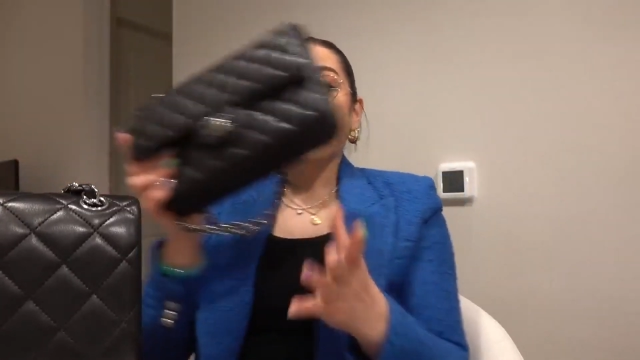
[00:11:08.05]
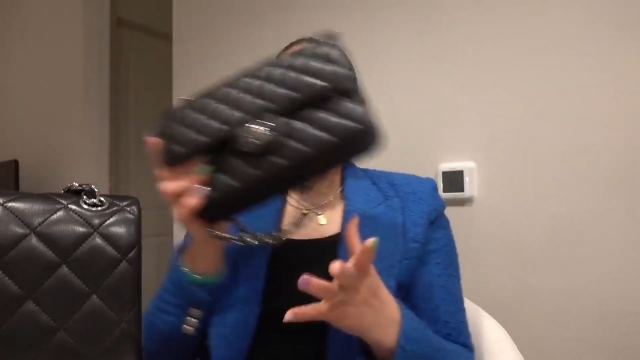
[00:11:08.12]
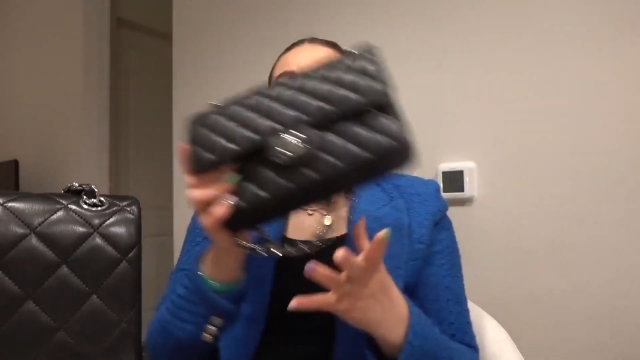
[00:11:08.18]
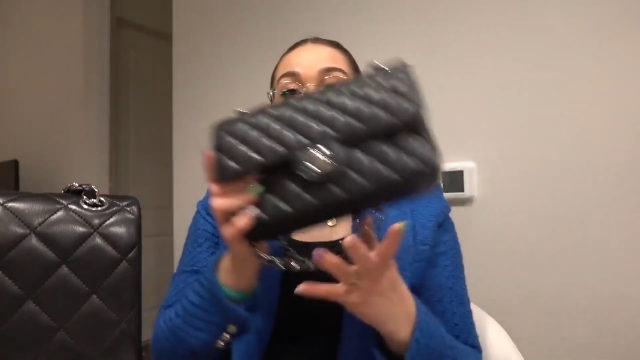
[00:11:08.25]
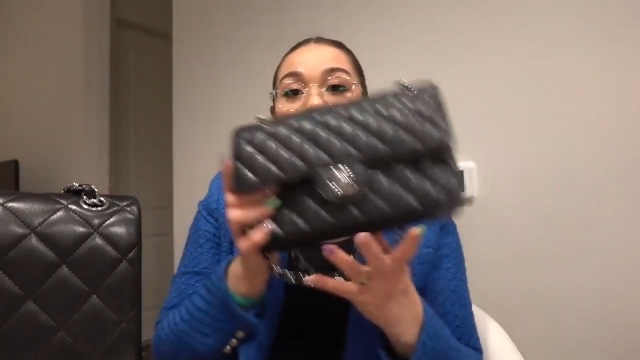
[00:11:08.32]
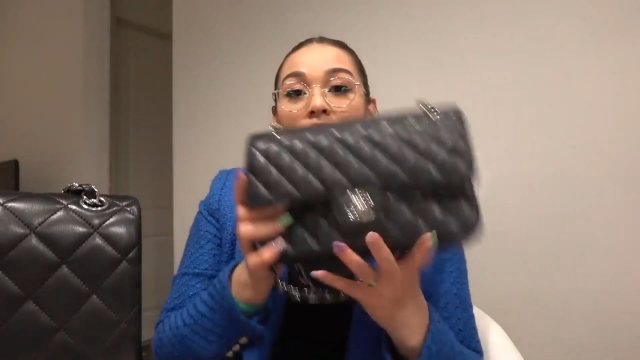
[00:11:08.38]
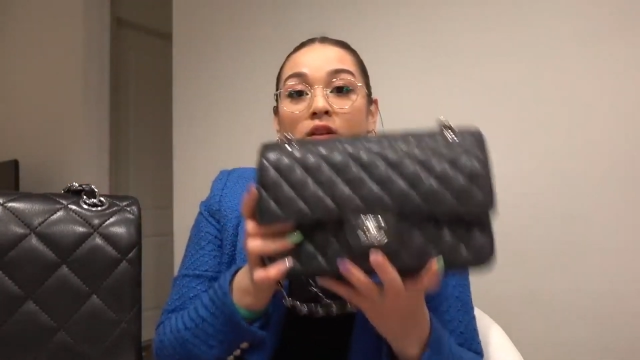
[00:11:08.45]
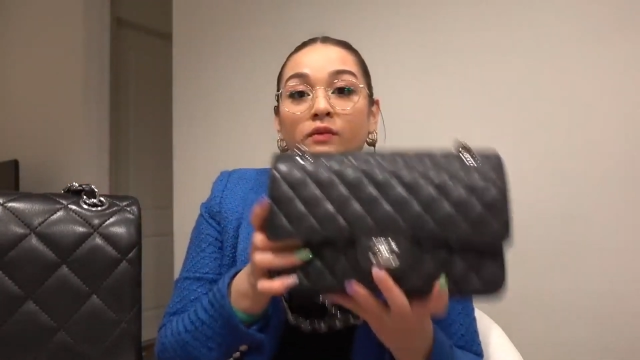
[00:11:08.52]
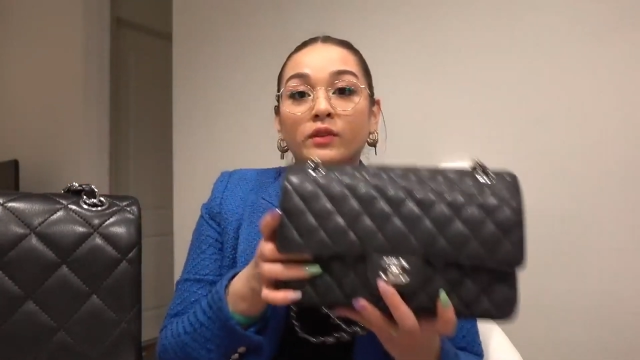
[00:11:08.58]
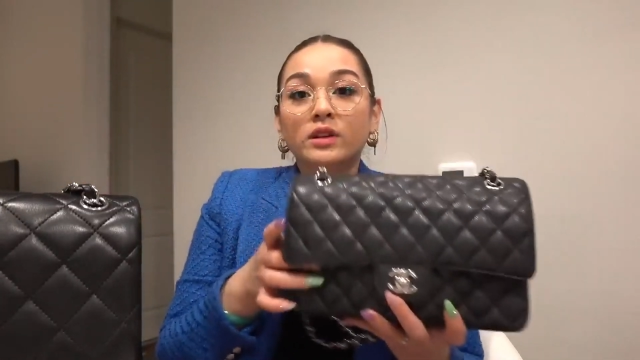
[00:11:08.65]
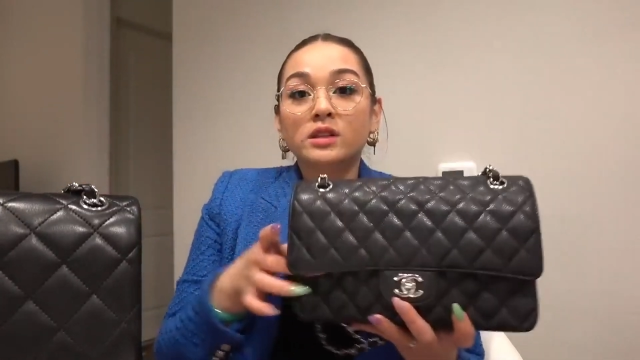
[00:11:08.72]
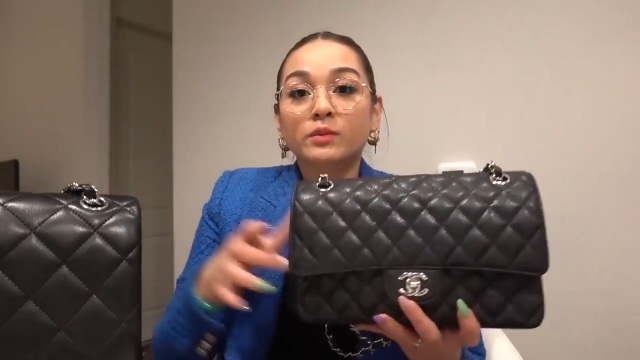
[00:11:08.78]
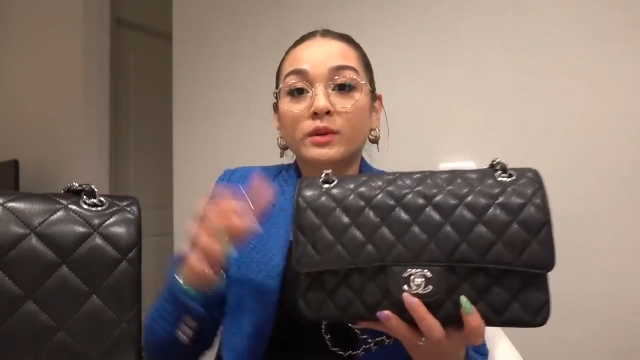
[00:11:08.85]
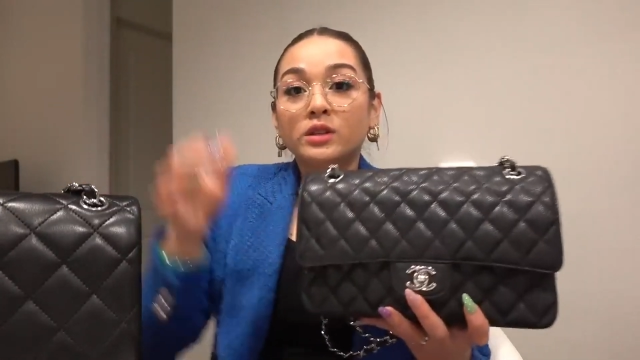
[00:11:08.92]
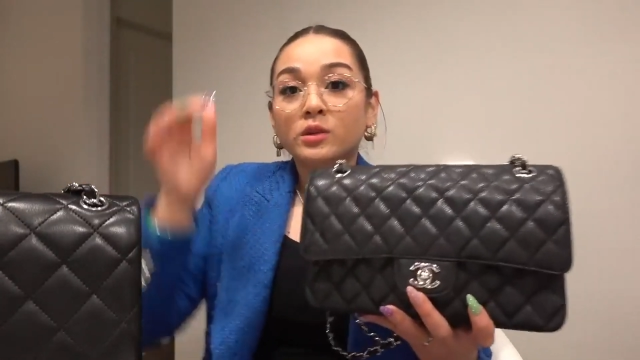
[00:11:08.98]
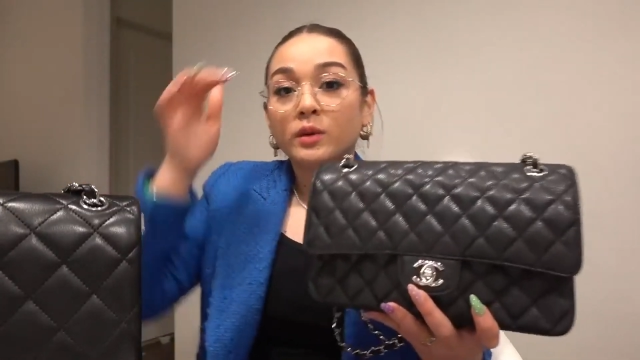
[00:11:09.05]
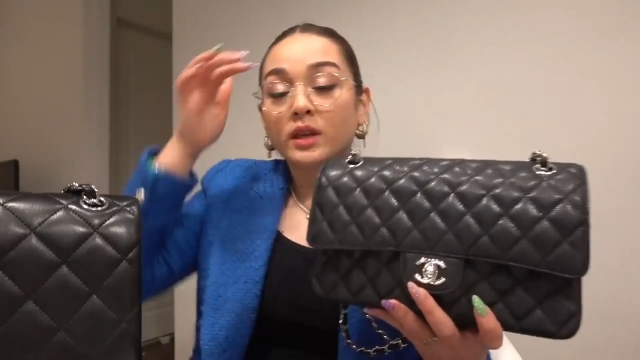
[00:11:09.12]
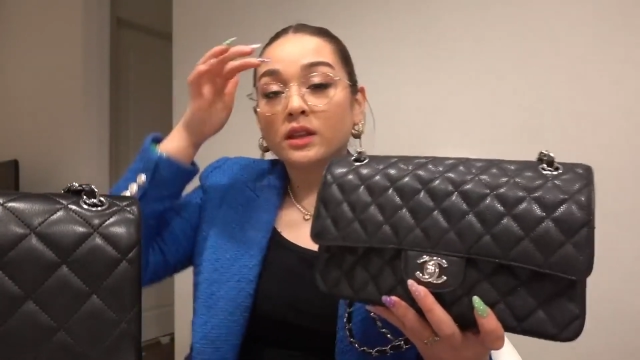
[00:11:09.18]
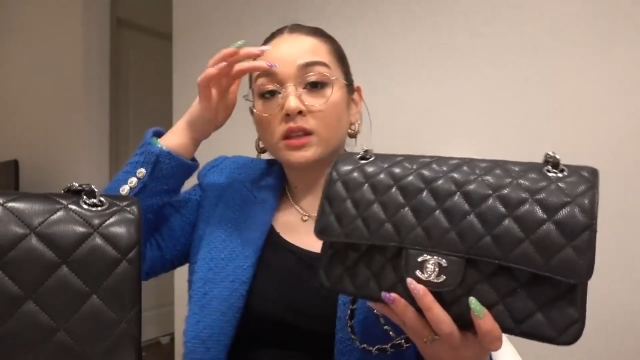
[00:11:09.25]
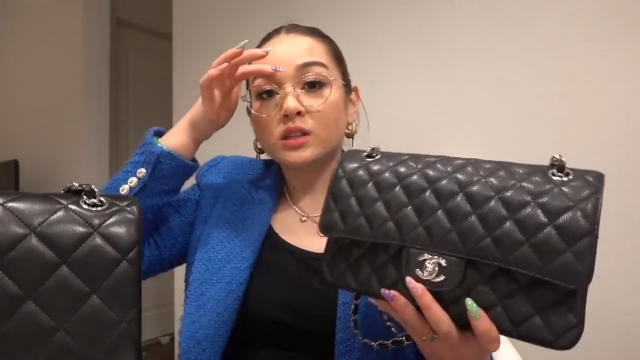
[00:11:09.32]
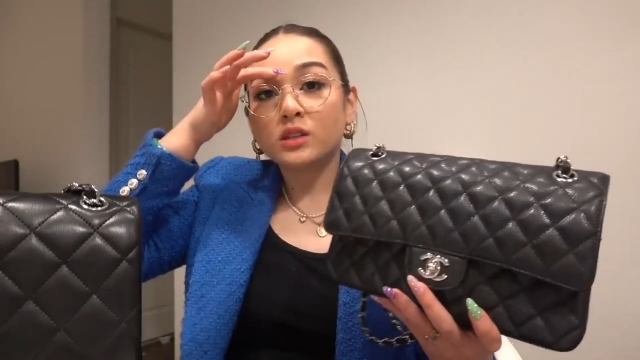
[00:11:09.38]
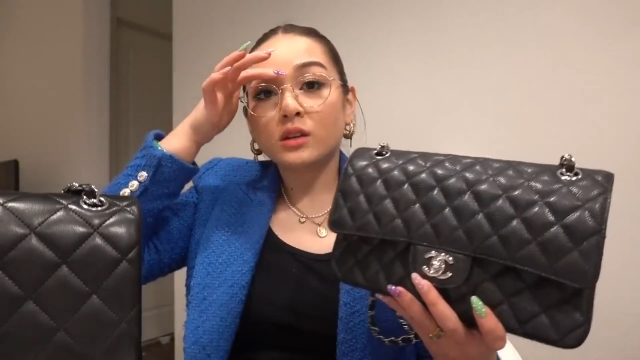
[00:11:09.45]
the difference between
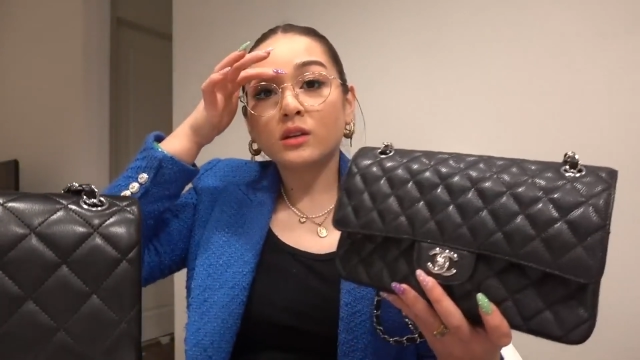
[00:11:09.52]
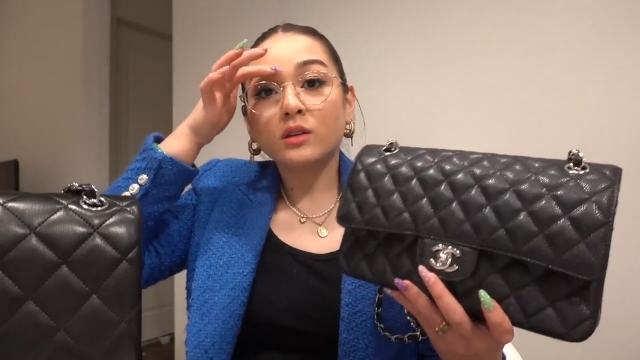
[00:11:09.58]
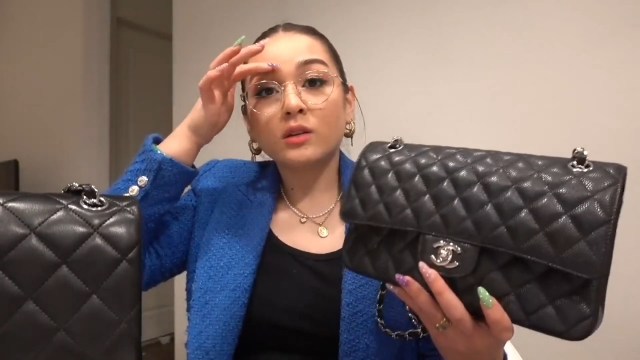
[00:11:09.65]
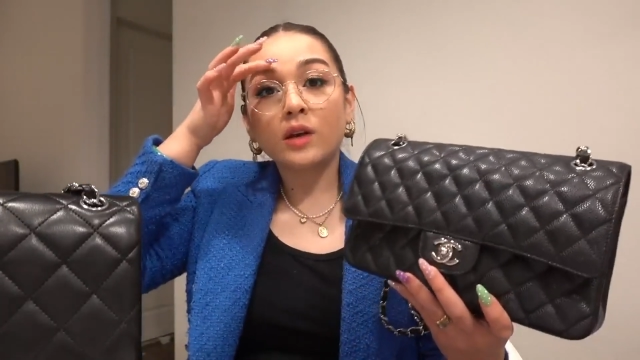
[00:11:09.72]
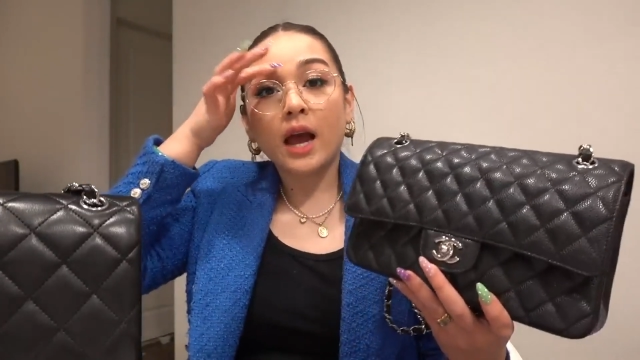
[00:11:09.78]
the two.